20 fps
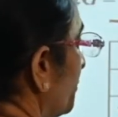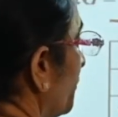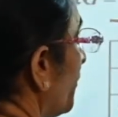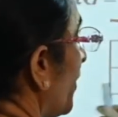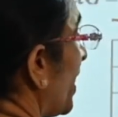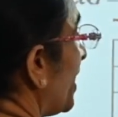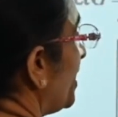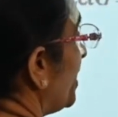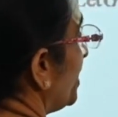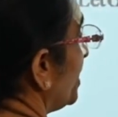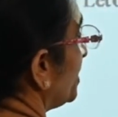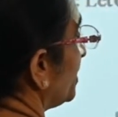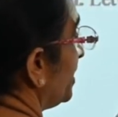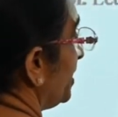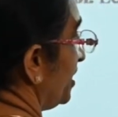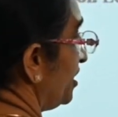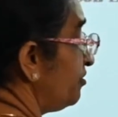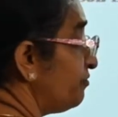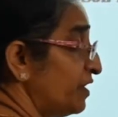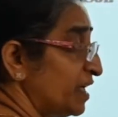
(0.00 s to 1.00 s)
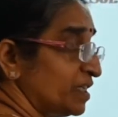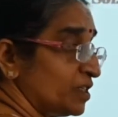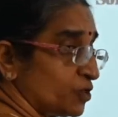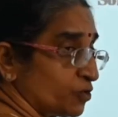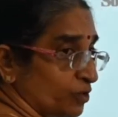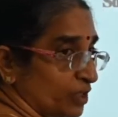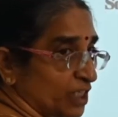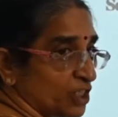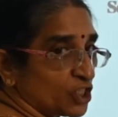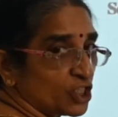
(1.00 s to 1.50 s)
finding the inverse to
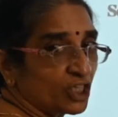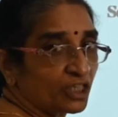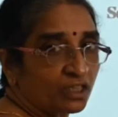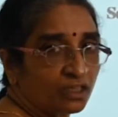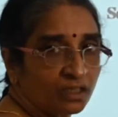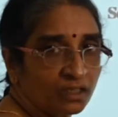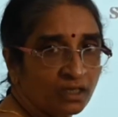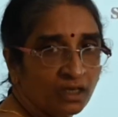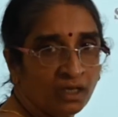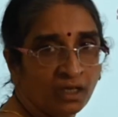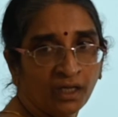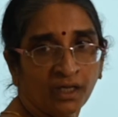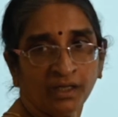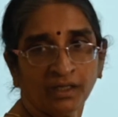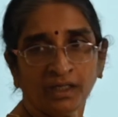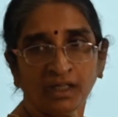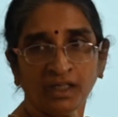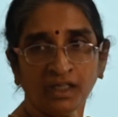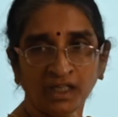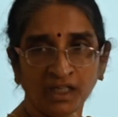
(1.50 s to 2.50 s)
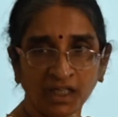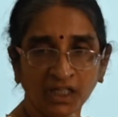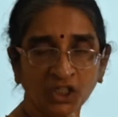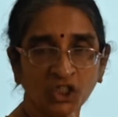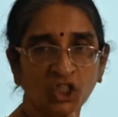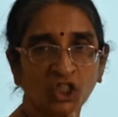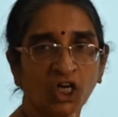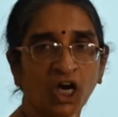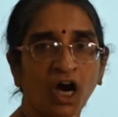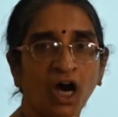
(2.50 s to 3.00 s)
each other. In
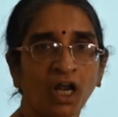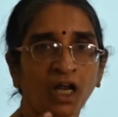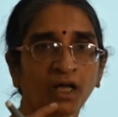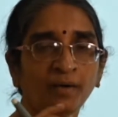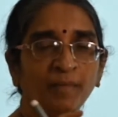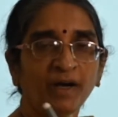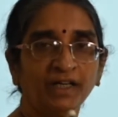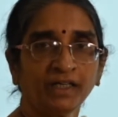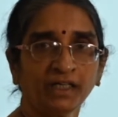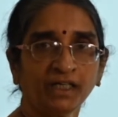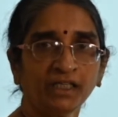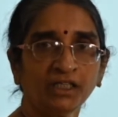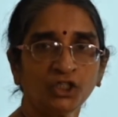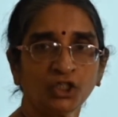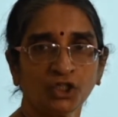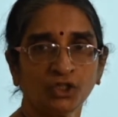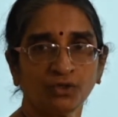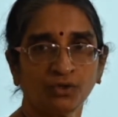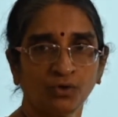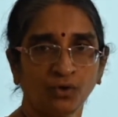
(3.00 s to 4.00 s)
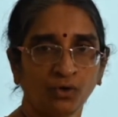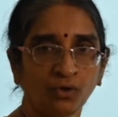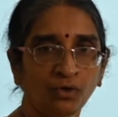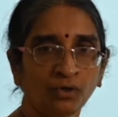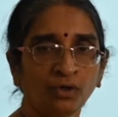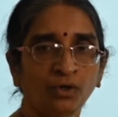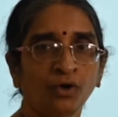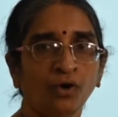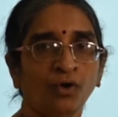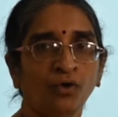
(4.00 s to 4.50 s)
each column and each row,
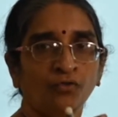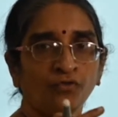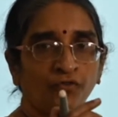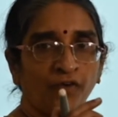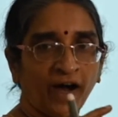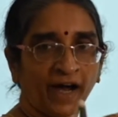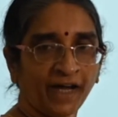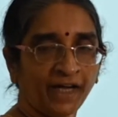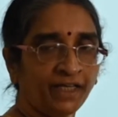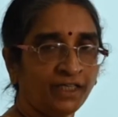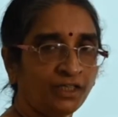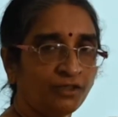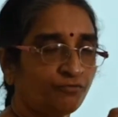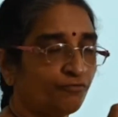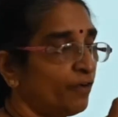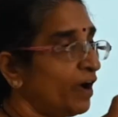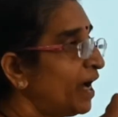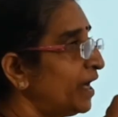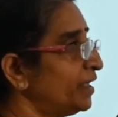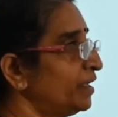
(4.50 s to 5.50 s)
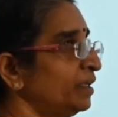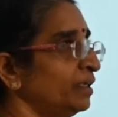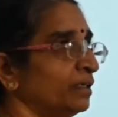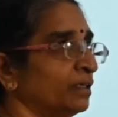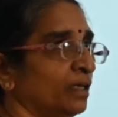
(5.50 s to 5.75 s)
find 1